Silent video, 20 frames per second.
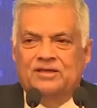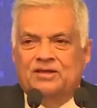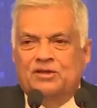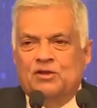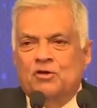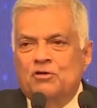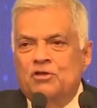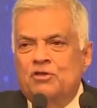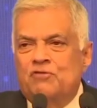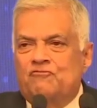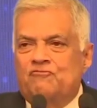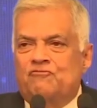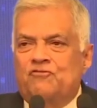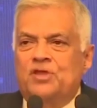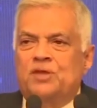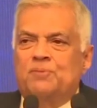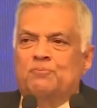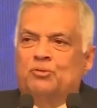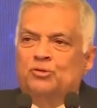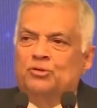Now, if
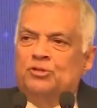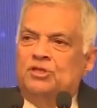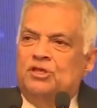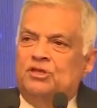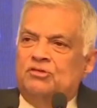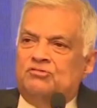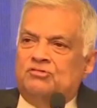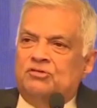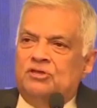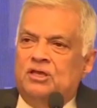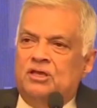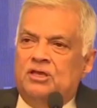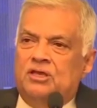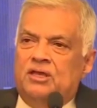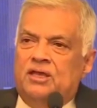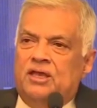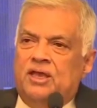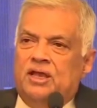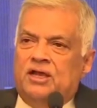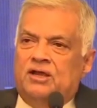we put these
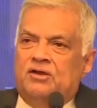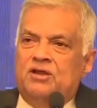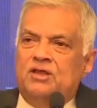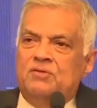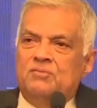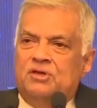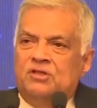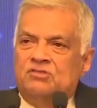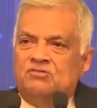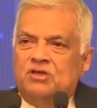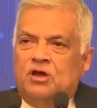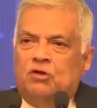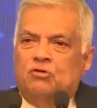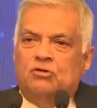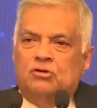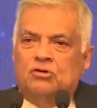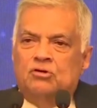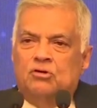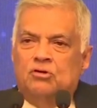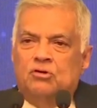agreements
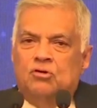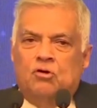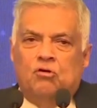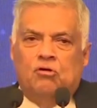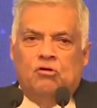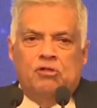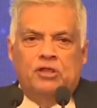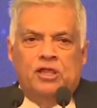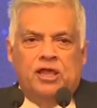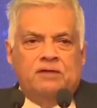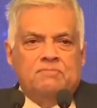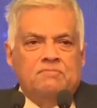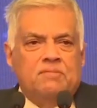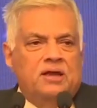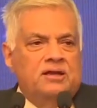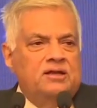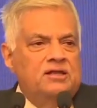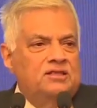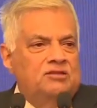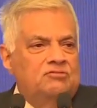out, all that
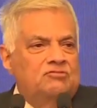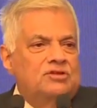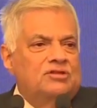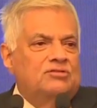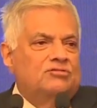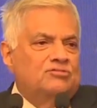money will